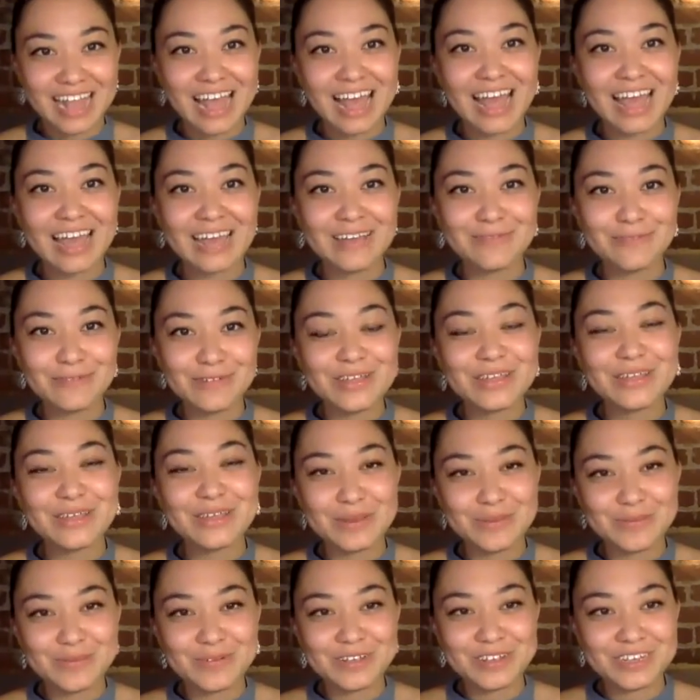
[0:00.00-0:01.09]
I really
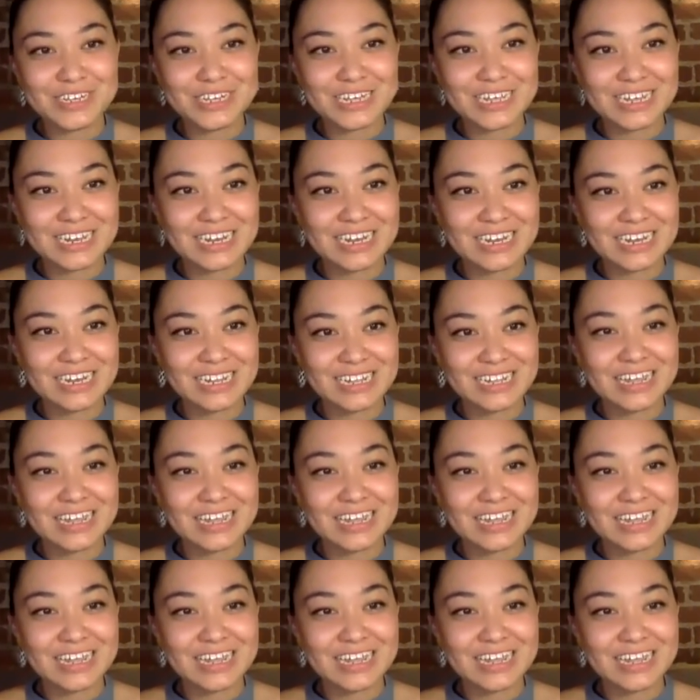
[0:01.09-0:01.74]
appreciated that.